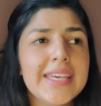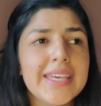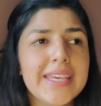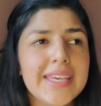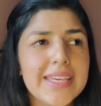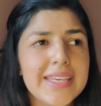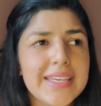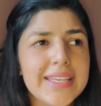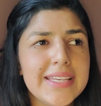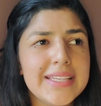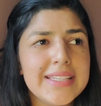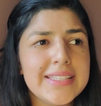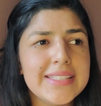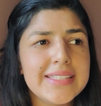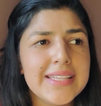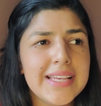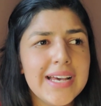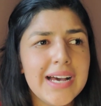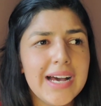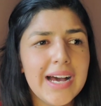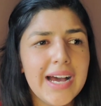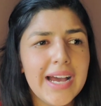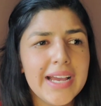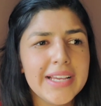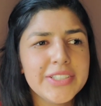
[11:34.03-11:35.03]
is
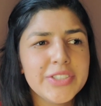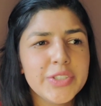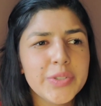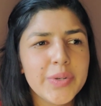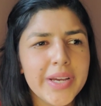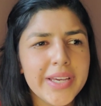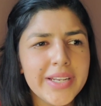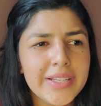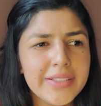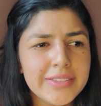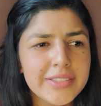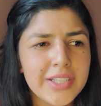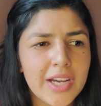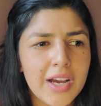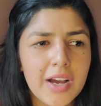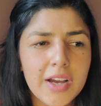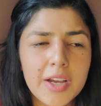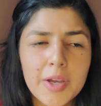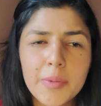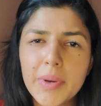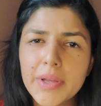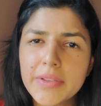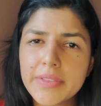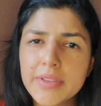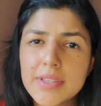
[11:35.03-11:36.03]
I try to talk
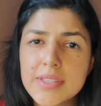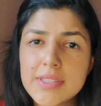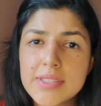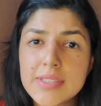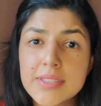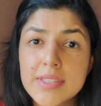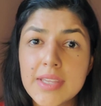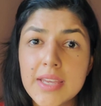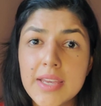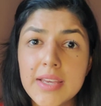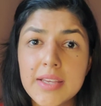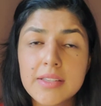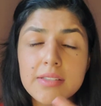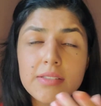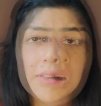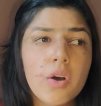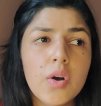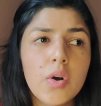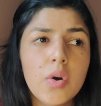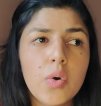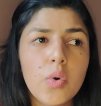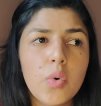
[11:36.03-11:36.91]
about these things